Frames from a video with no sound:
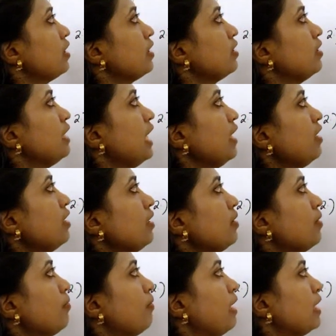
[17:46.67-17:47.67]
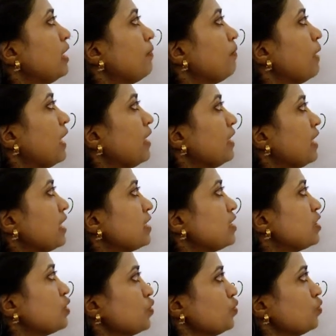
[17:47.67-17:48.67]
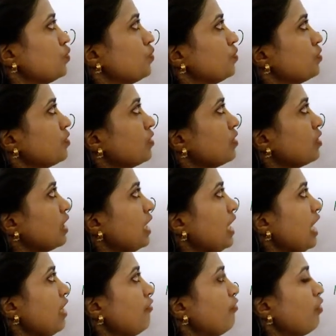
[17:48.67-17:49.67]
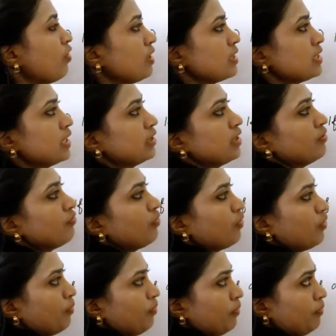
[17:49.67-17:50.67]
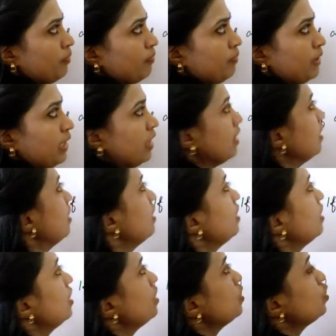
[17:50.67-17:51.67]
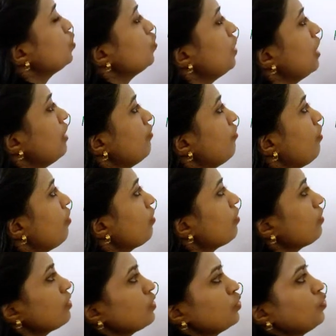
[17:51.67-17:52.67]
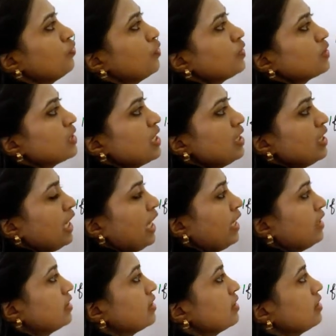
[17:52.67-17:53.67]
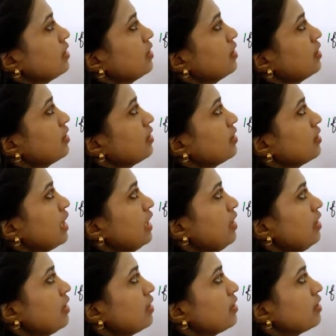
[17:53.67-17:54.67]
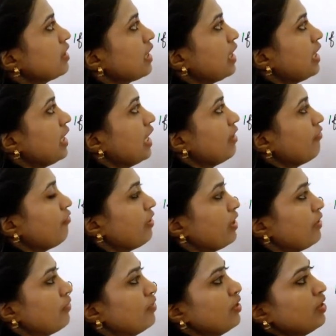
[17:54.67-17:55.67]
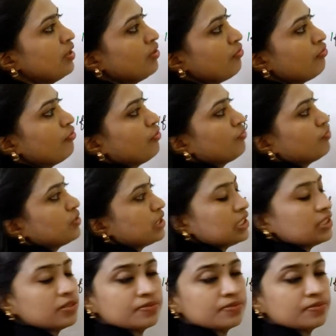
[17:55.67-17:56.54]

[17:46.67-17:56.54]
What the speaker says: Then multiply these two. 3 and 4 is written for b. 2 and 4, 2 4s are 8. Then 3 and 5, 15.